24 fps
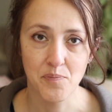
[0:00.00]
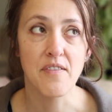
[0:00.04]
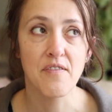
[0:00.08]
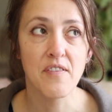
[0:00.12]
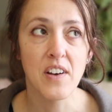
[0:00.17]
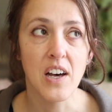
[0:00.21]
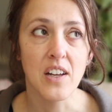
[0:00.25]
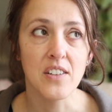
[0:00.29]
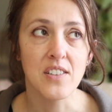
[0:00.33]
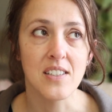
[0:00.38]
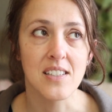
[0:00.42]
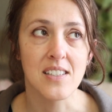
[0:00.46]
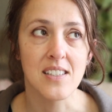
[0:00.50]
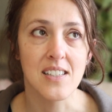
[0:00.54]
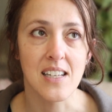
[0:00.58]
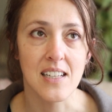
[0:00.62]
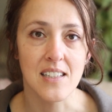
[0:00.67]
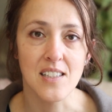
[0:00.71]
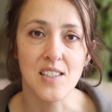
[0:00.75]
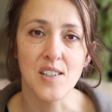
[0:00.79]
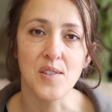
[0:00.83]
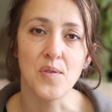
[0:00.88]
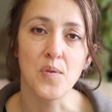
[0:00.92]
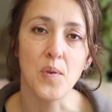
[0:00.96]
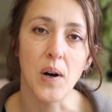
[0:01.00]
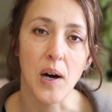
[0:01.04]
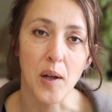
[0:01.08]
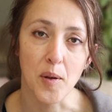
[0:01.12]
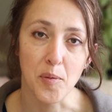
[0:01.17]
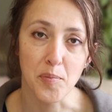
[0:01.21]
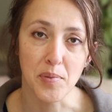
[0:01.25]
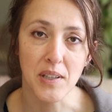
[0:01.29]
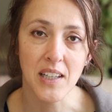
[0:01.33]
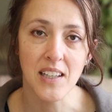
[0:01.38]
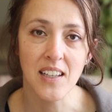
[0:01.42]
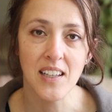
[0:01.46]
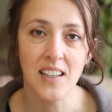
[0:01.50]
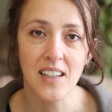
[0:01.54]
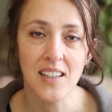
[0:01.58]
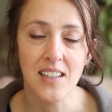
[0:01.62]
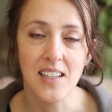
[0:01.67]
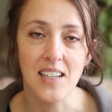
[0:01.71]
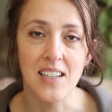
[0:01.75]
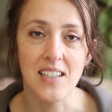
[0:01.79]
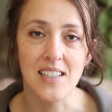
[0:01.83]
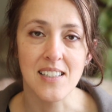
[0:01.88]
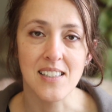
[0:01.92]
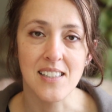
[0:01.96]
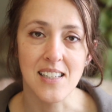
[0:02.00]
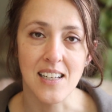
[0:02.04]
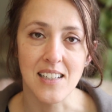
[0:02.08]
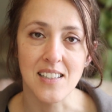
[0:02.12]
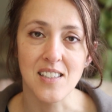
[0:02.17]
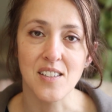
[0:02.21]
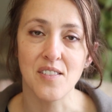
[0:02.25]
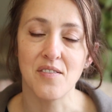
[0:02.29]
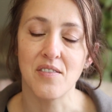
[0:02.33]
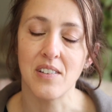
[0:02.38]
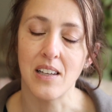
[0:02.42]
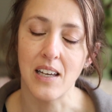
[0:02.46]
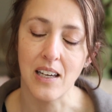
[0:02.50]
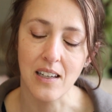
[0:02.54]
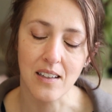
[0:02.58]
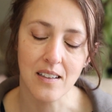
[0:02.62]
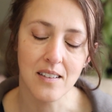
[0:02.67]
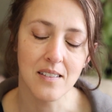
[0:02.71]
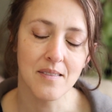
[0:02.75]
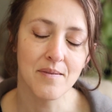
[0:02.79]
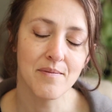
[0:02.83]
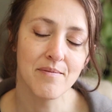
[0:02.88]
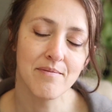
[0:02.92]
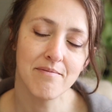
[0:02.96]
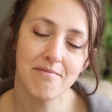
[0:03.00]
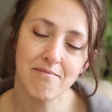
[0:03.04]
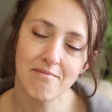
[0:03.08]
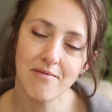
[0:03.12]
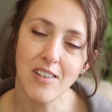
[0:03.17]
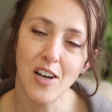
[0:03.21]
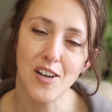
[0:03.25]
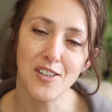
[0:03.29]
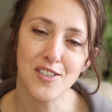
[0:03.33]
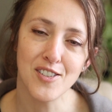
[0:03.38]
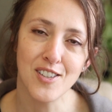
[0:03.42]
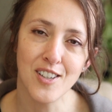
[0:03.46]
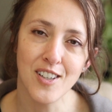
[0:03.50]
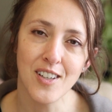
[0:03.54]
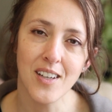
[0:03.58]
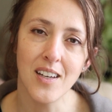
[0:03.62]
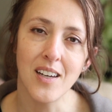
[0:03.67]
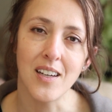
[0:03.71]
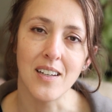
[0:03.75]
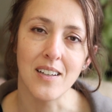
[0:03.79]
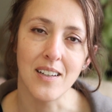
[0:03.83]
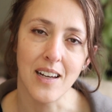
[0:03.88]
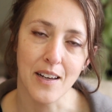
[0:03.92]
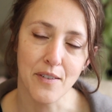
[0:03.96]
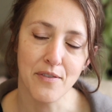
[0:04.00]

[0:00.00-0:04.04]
I felt a sense of well being and a sense of like All's good.